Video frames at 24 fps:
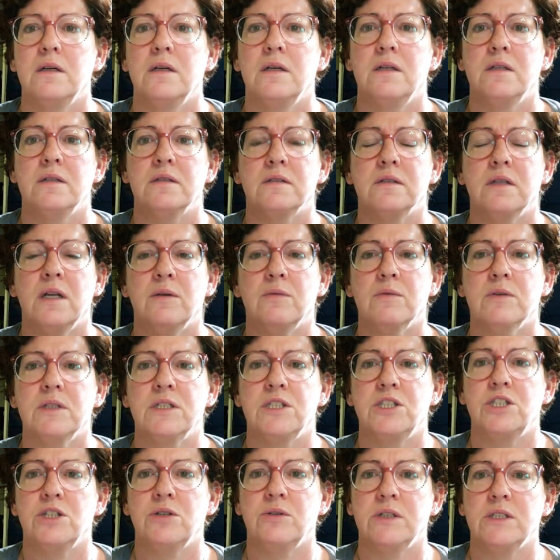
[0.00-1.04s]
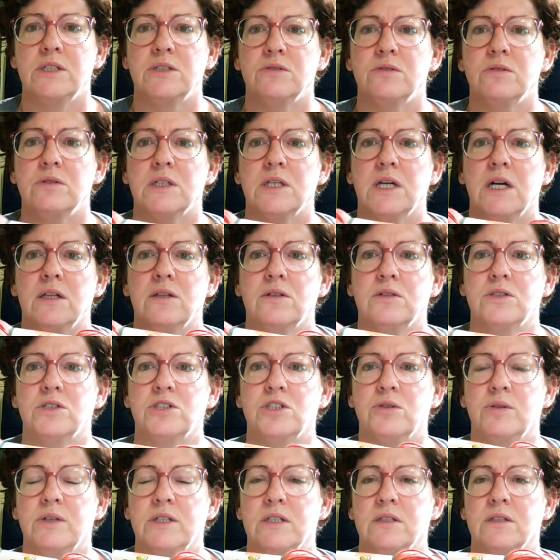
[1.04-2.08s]
it's not really showing true to color. It's
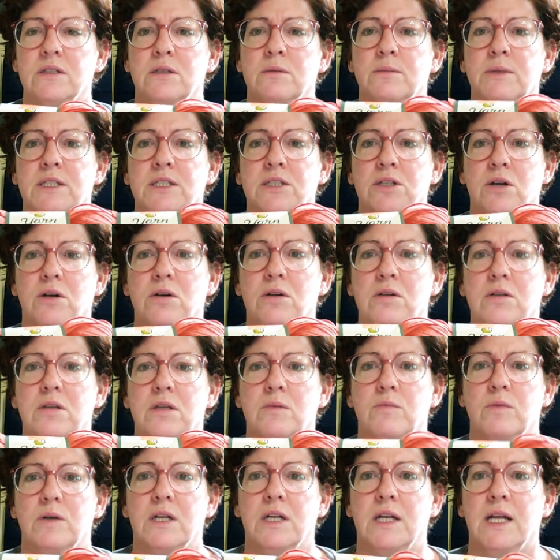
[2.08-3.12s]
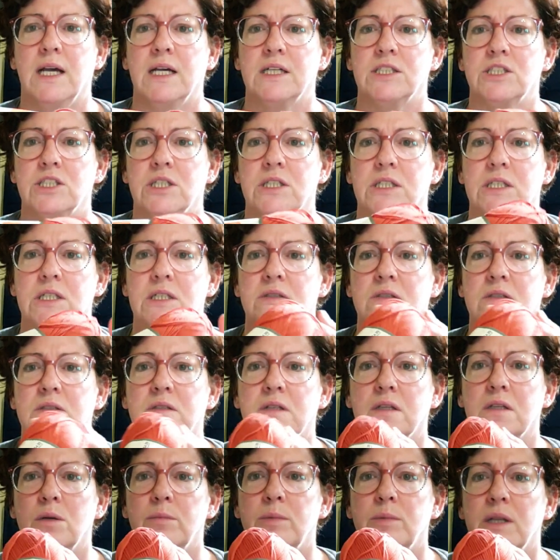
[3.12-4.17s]
showing a little bit darker than what it actually is. It's a
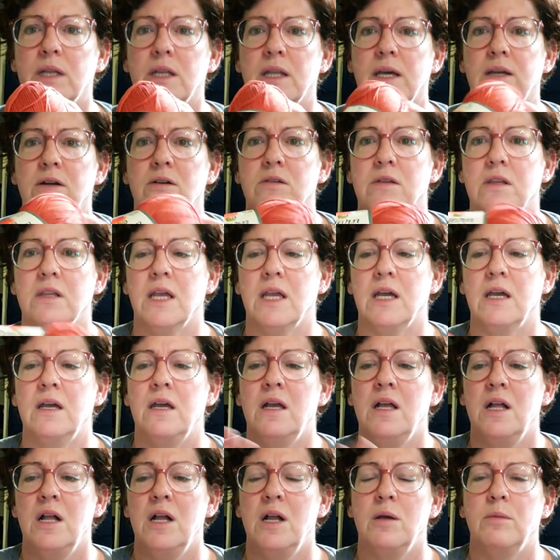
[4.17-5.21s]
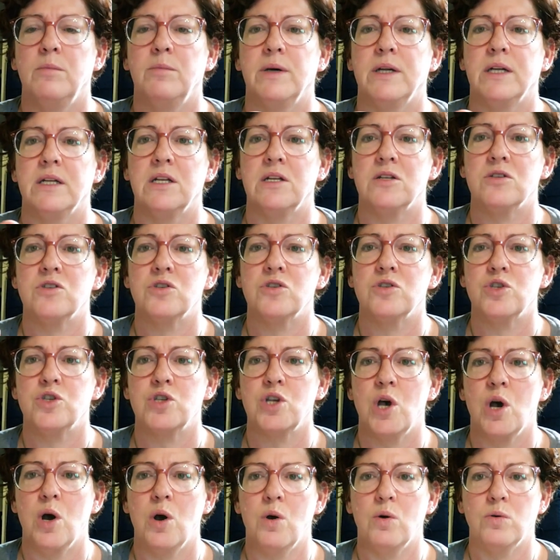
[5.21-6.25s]
little bit lighter than that. But it is
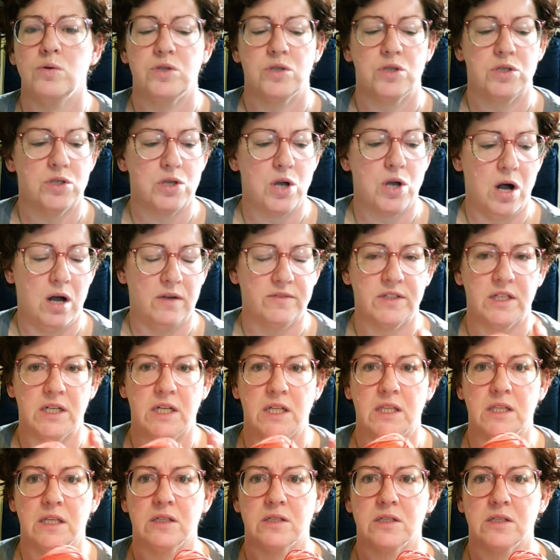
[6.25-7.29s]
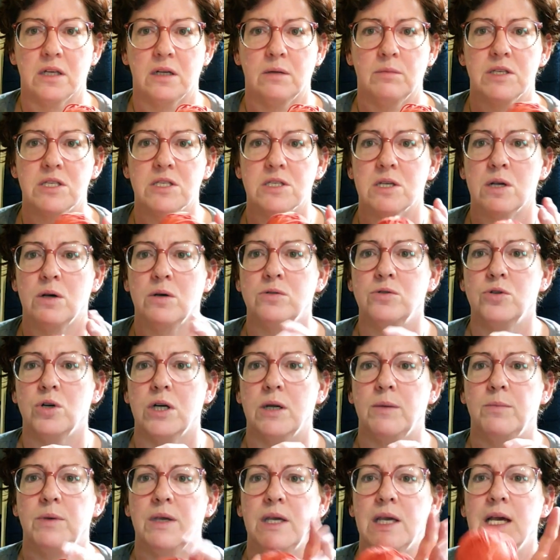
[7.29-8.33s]
so soft, and I think it's going to be so
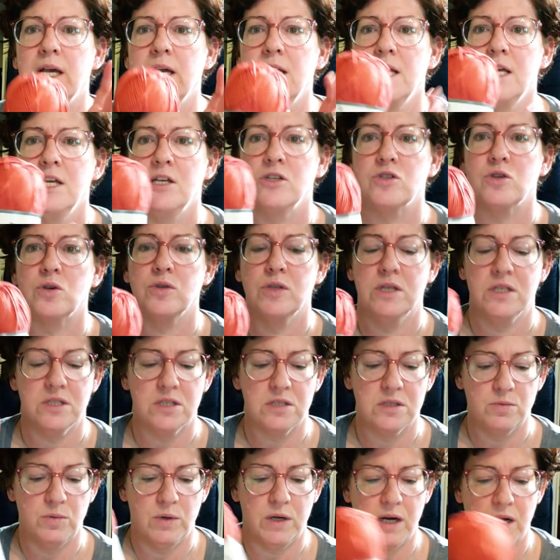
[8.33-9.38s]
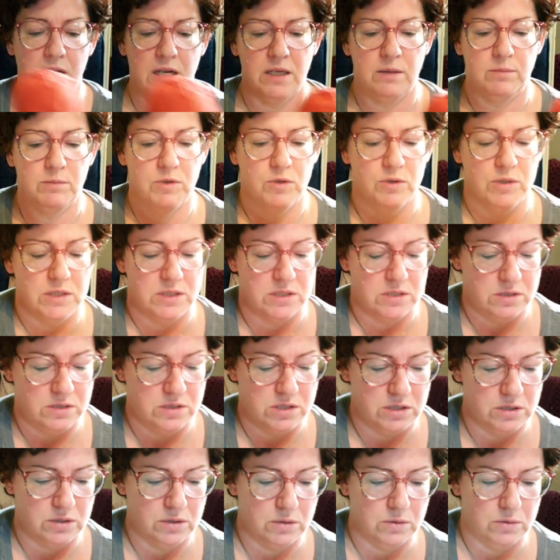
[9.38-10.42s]
drapey. So this is what I'm going to
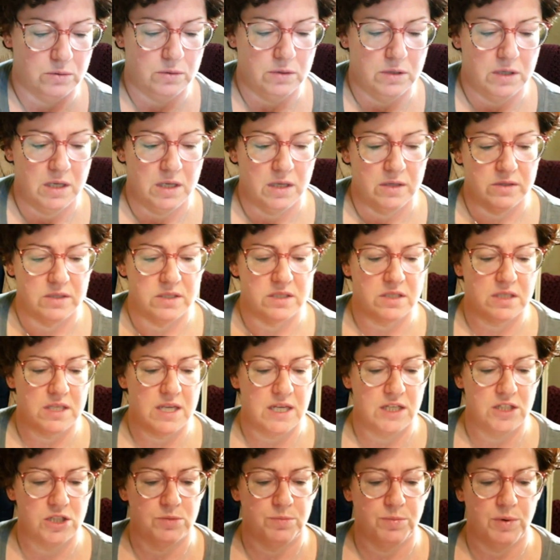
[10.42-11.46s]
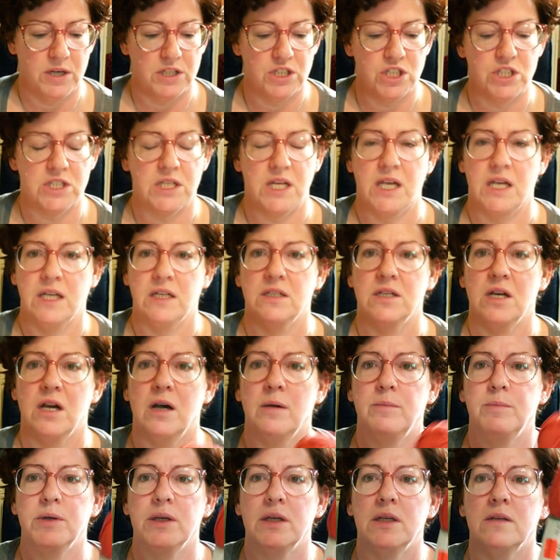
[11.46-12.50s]
do the sagebrush tank
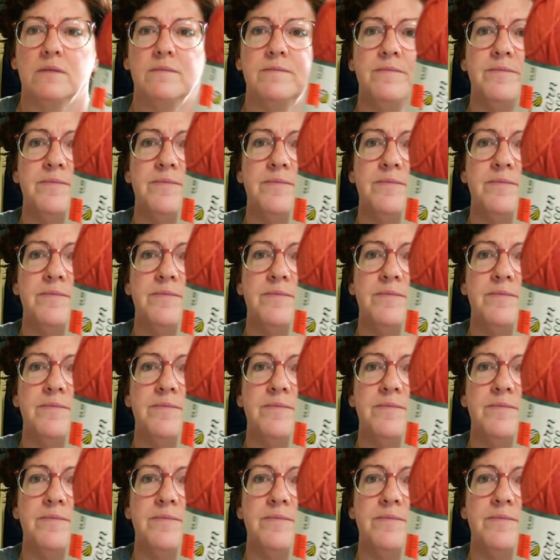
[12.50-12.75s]
top in.